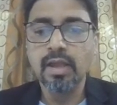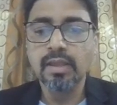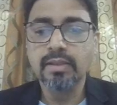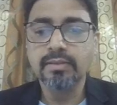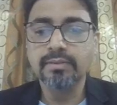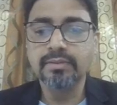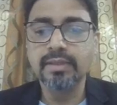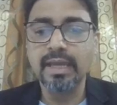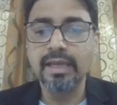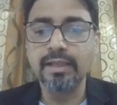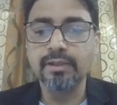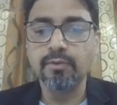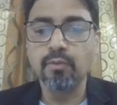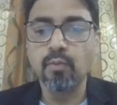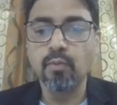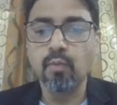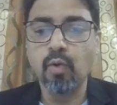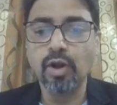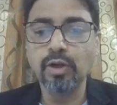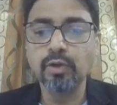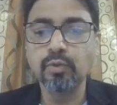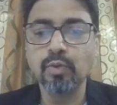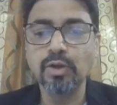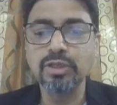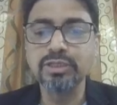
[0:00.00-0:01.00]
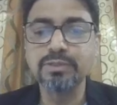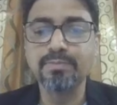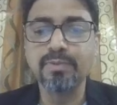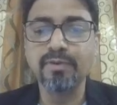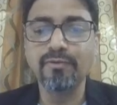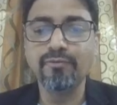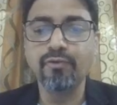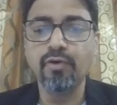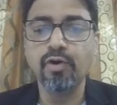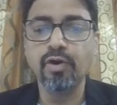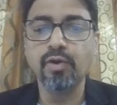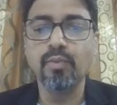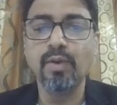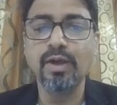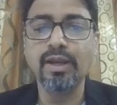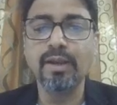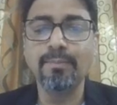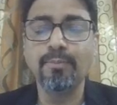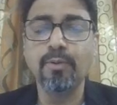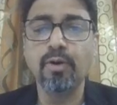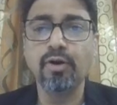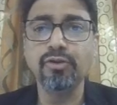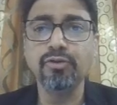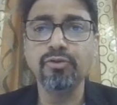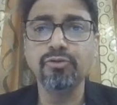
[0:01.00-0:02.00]
Then what was before 1
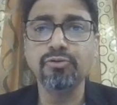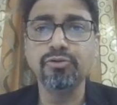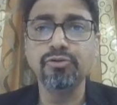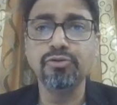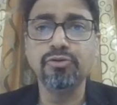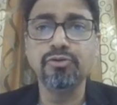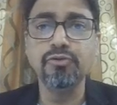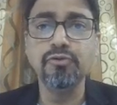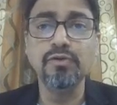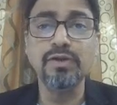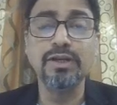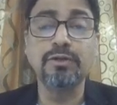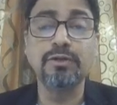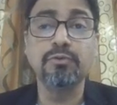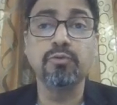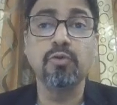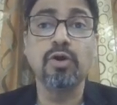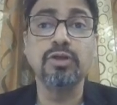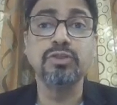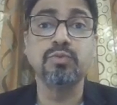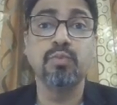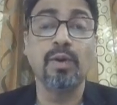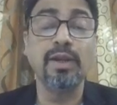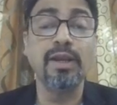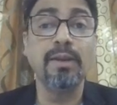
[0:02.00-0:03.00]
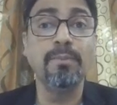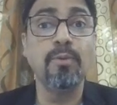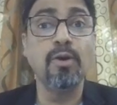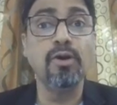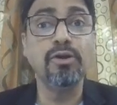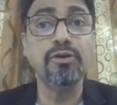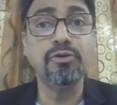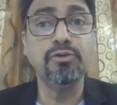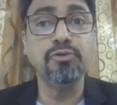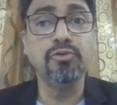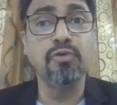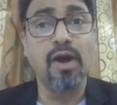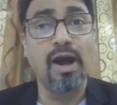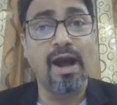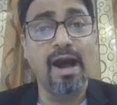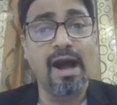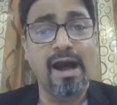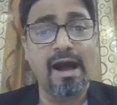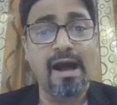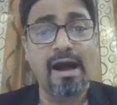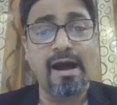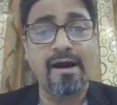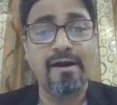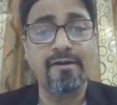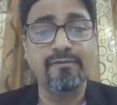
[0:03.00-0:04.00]
upon root 2? It was 1 upon 2
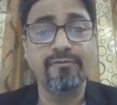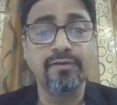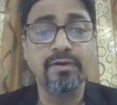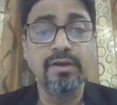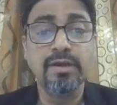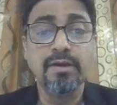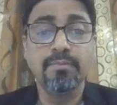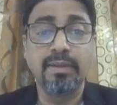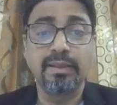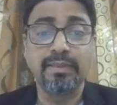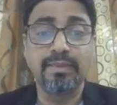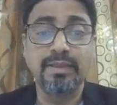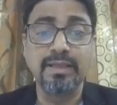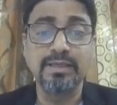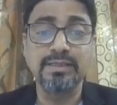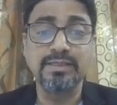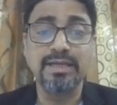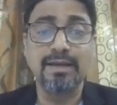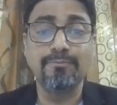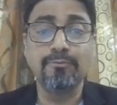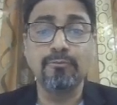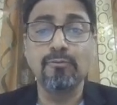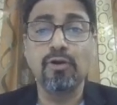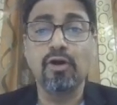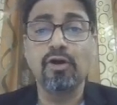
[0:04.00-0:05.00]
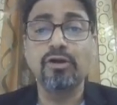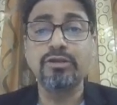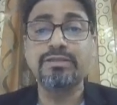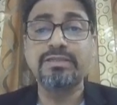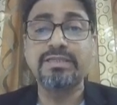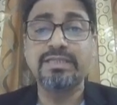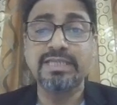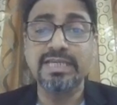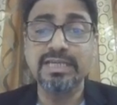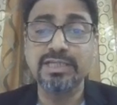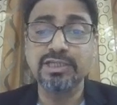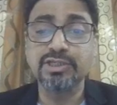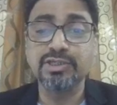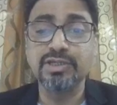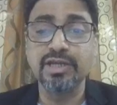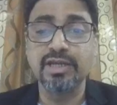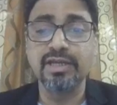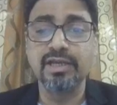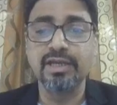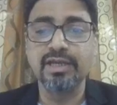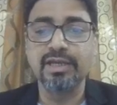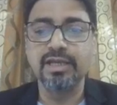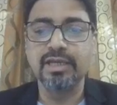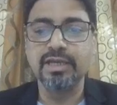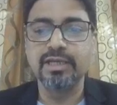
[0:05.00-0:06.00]
half. But this time cos 60
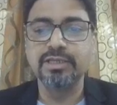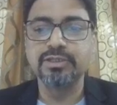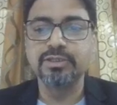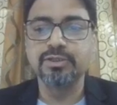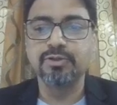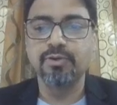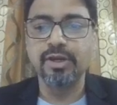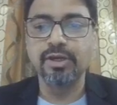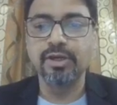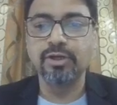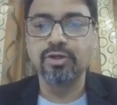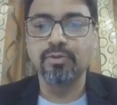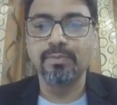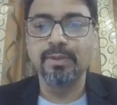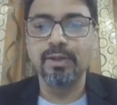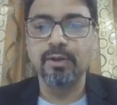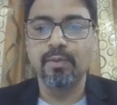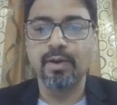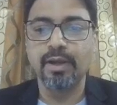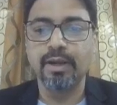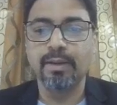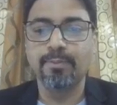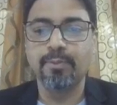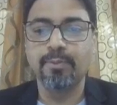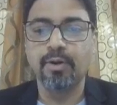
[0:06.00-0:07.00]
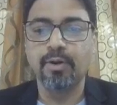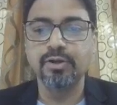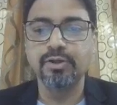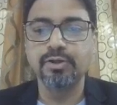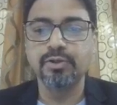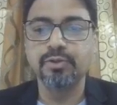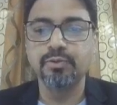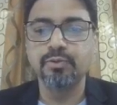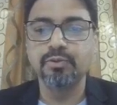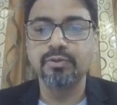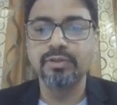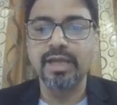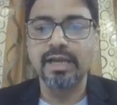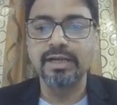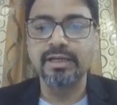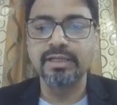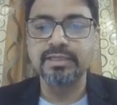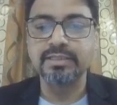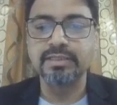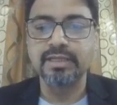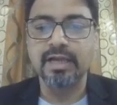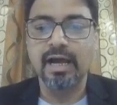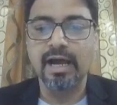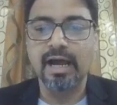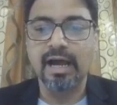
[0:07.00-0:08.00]
degree is going to be 1 upon 2. That
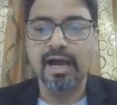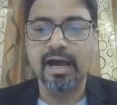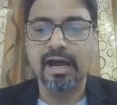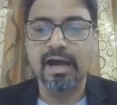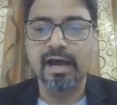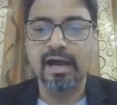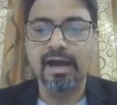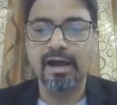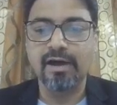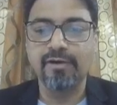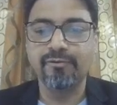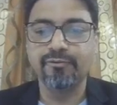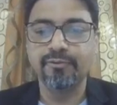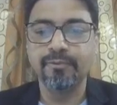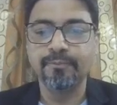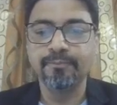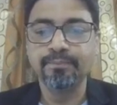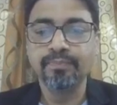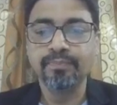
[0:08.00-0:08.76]
is half.